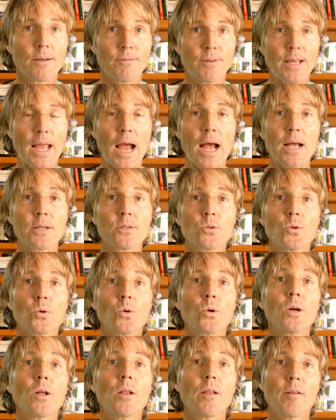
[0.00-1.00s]
of castor
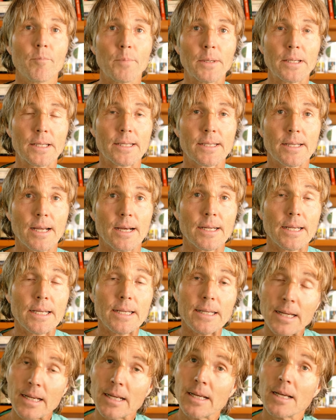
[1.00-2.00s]
oil have been
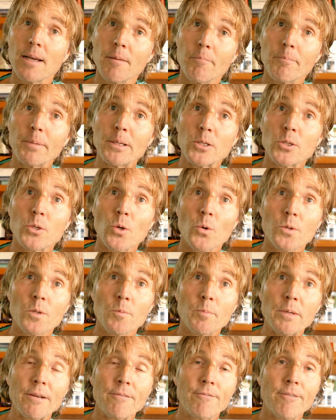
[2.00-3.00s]
studied, been shown to
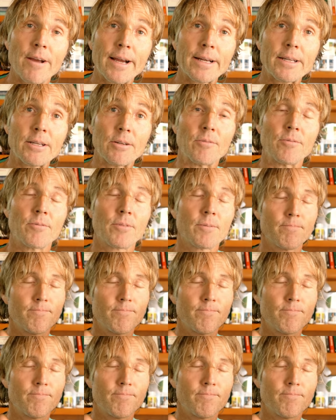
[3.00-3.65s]
be effective.